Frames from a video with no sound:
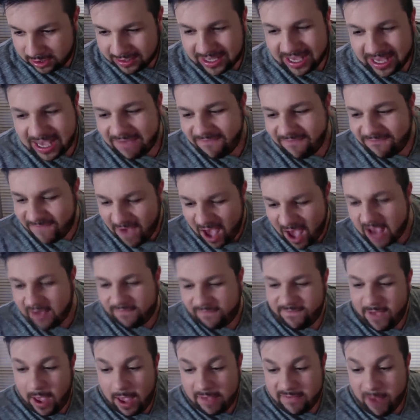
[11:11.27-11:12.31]
Yeah,
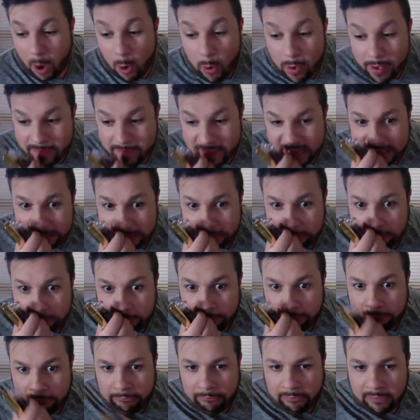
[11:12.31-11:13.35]
fuck. Oh, I mean,
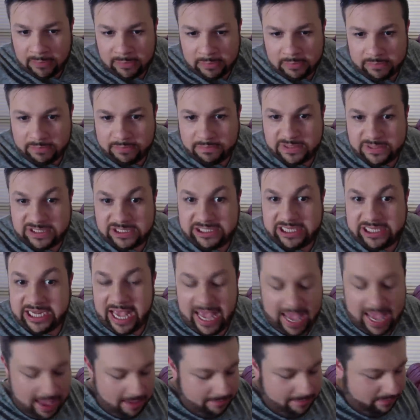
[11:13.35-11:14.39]

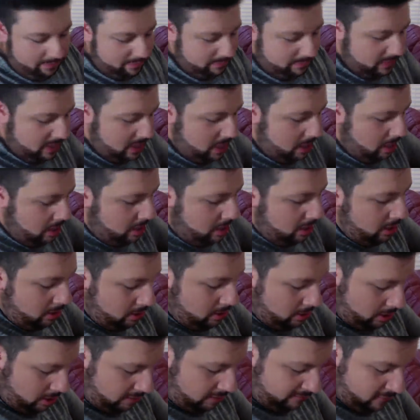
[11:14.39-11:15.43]
damn.
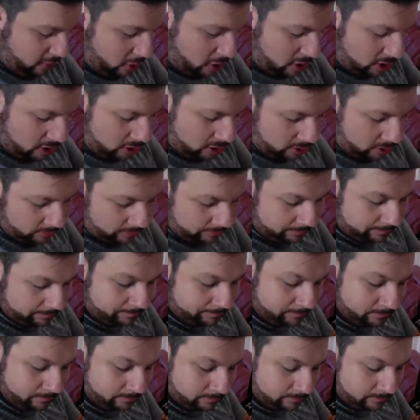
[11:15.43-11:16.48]
I've got
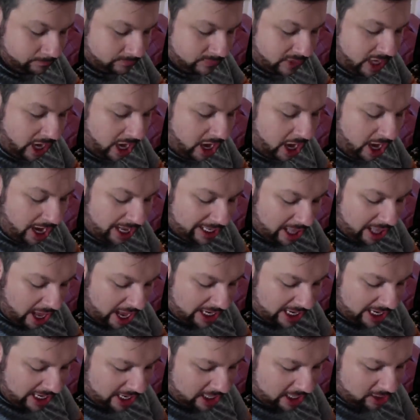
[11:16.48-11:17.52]

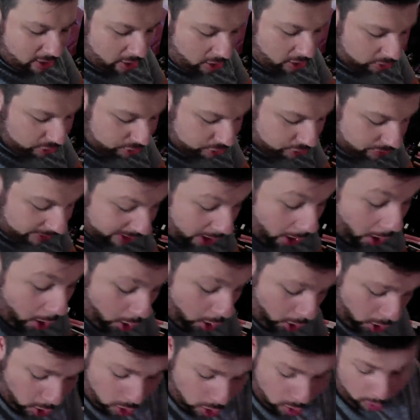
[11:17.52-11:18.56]
highlighting and contouring.
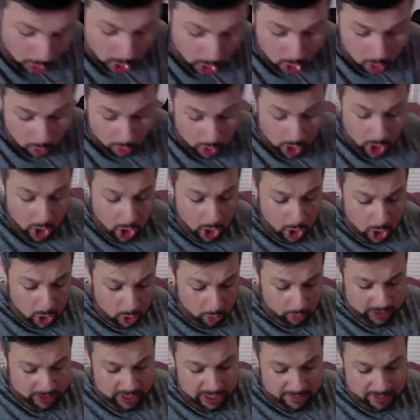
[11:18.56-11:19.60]
Oh,
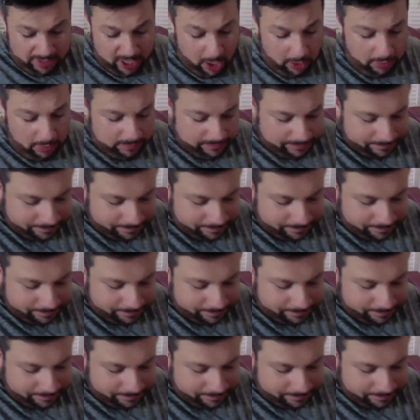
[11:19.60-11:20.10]
here we go.